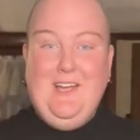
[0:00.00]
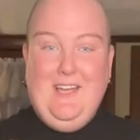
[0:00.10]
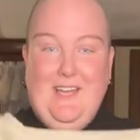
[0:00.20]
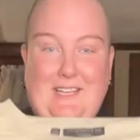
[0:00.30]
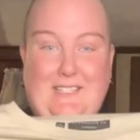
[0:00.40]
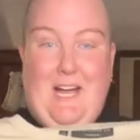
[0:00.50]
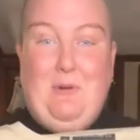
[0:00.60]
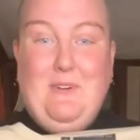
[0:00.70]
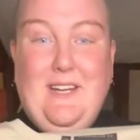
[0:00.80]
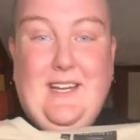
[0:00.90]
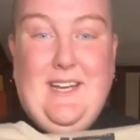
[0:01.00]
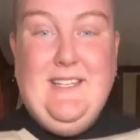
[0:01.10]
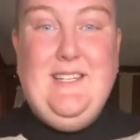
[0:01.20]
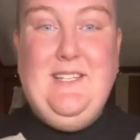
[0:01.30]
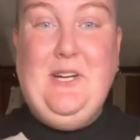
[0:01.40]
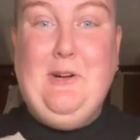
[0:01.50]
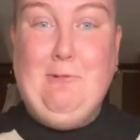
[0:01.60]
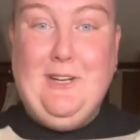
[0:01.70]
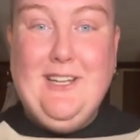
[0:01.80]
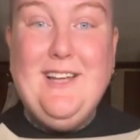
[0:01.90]
Is that what it is? Is it
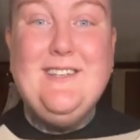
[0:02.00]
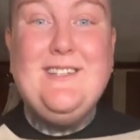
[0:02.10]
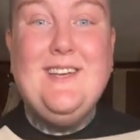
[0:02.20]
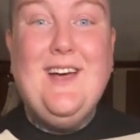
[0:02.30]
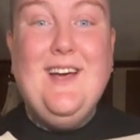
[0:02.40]
Gorillaz?